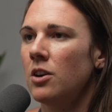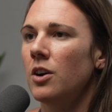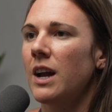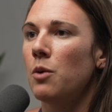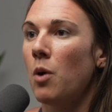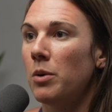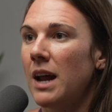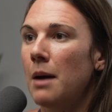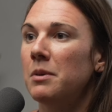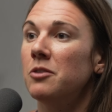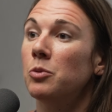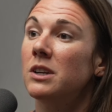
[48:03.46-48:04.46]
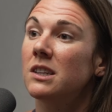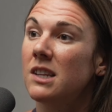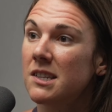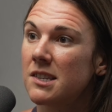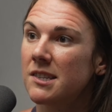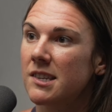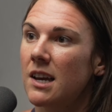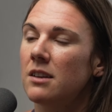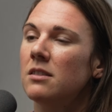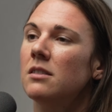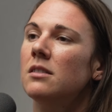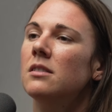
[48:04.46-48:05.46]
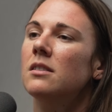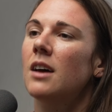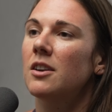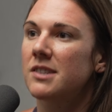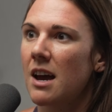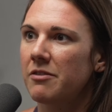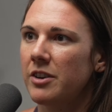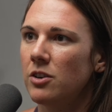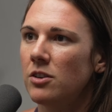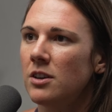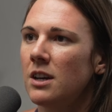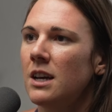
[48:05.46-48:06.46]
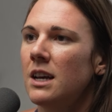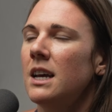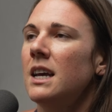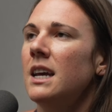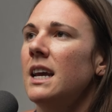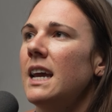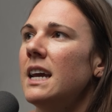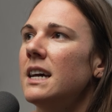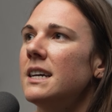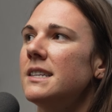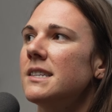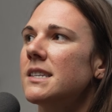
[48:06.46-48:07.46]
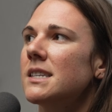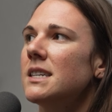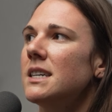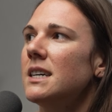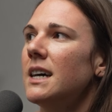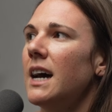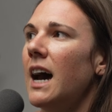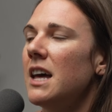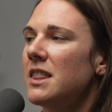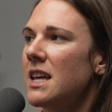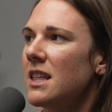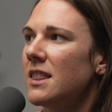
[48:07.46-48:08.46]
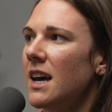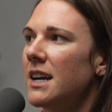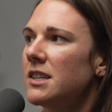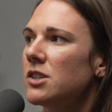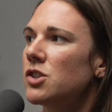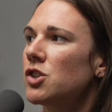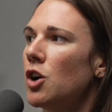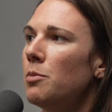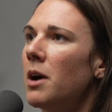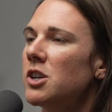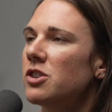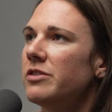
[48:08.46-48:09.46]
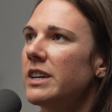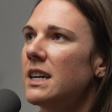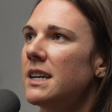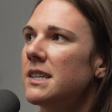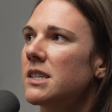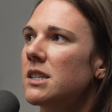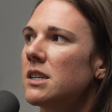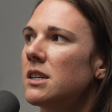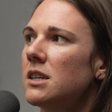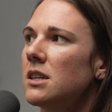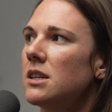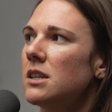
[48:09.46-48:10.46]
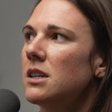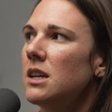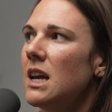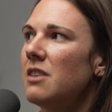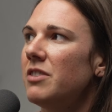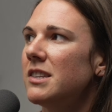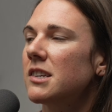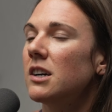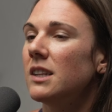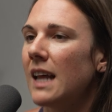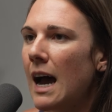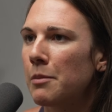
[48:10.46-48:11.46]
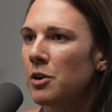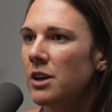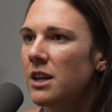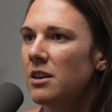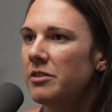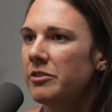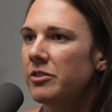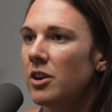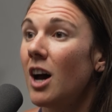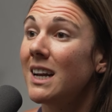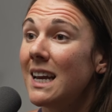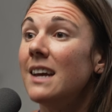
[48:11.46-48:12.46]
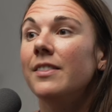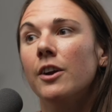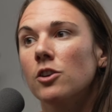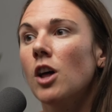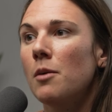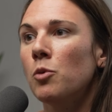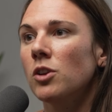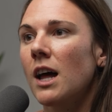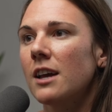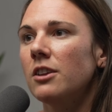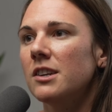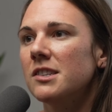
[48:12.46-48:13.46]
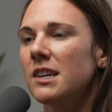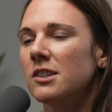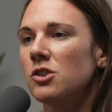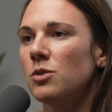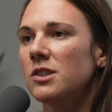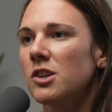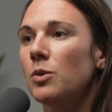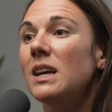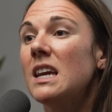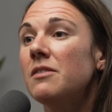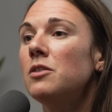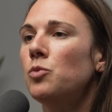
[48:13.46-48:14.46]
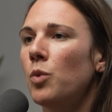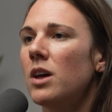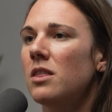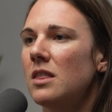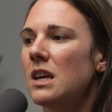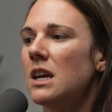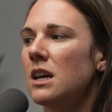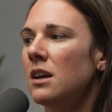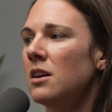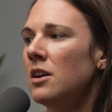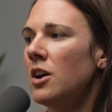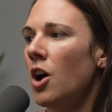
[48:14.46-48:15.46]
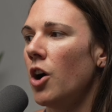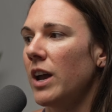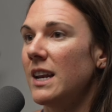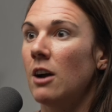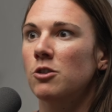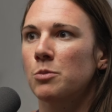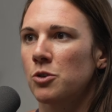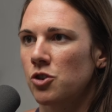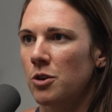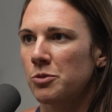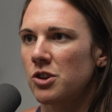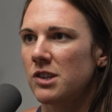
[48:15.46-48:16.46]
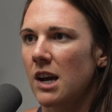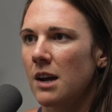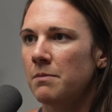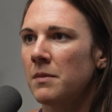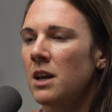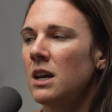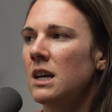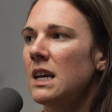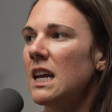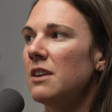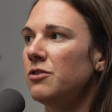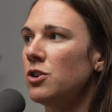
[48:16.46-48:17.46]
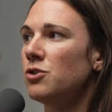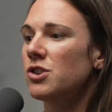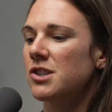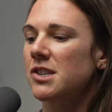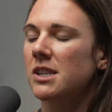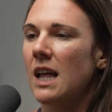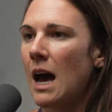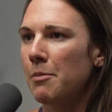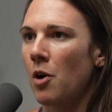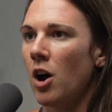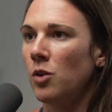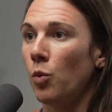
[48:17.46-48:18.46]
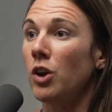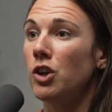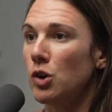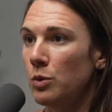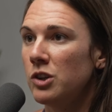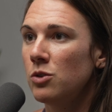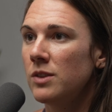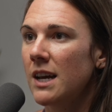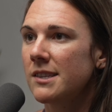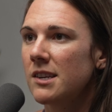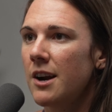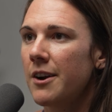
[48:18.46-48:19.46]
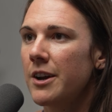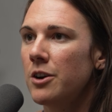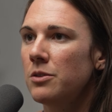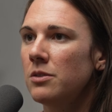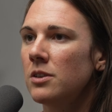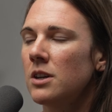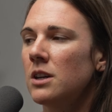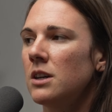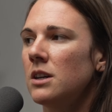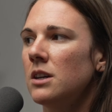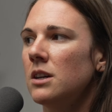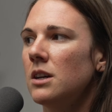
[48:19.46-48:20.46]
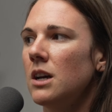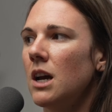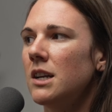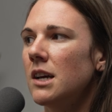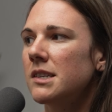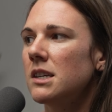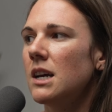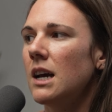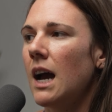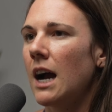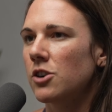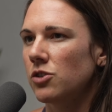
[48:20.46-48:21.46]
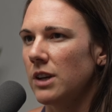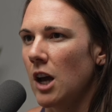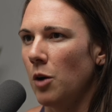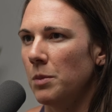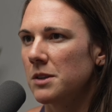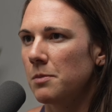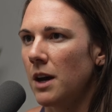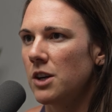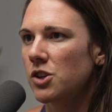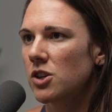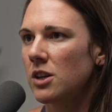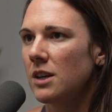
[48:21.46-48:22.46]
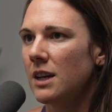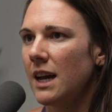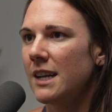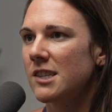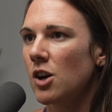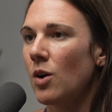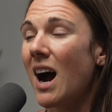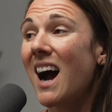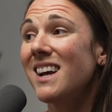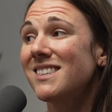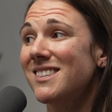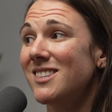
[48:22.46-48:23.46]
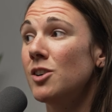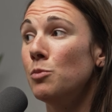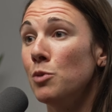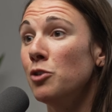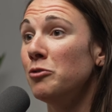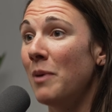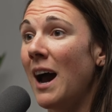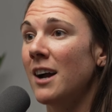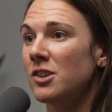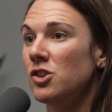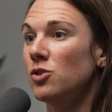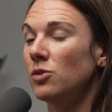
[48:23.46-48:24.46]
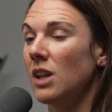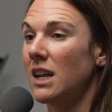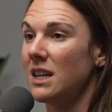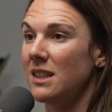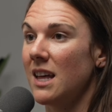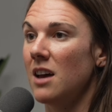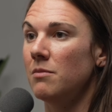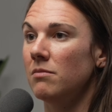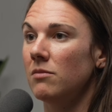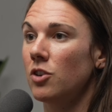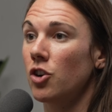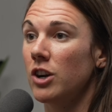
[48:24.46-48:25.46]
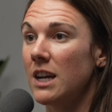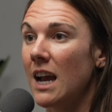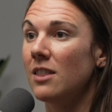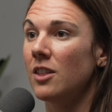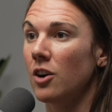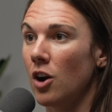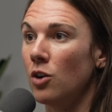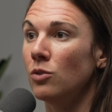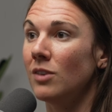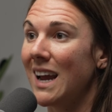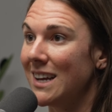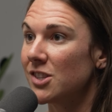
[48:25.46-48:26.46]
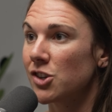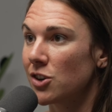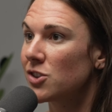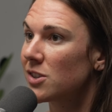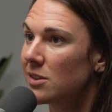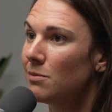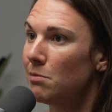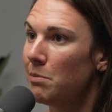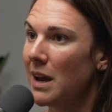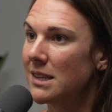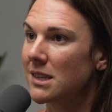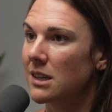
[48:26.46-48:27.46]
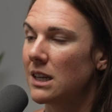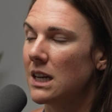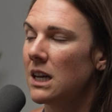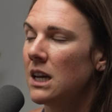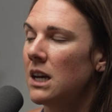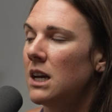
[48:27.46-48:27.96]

Okay, what would happen if we did this instead? How does that feel? And I think that so much of it, if it's collaborative, again, they're a lot more likely to stick to it. So even with the, okay, now it's prescription time, mm-hmm. if you just slap on what you would do in that scenario, it doesn't actually help as much. And so I still move back to letting them create their own oh, answers, yeah. basically.